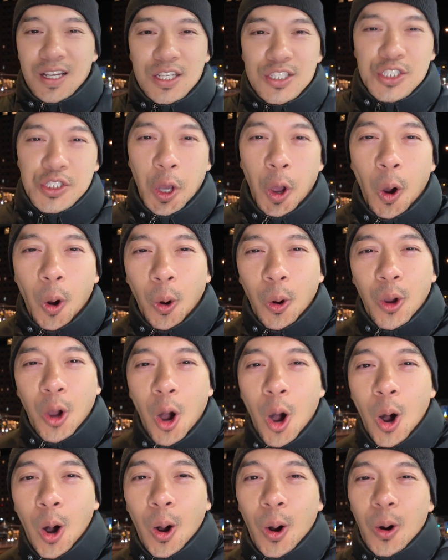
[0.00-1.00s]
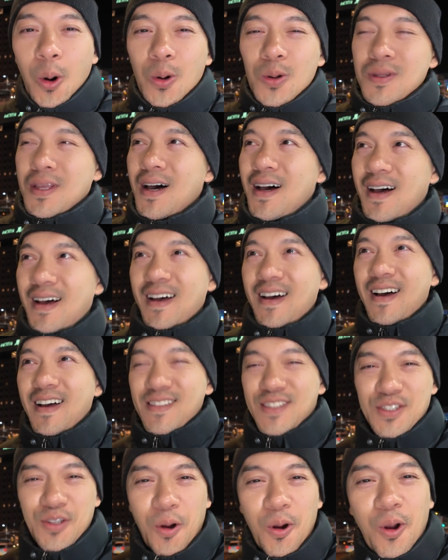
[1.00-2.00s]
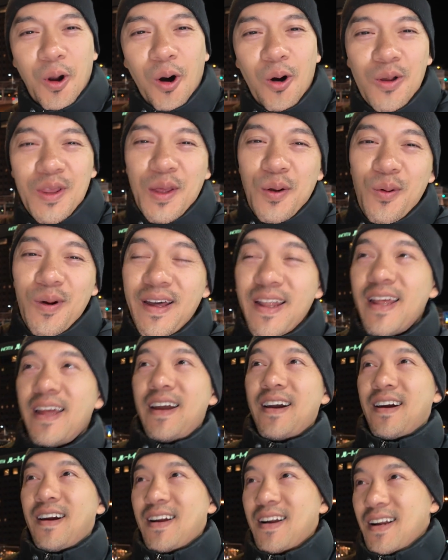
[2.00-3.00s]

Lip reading: So cold. It's so cold and windy here.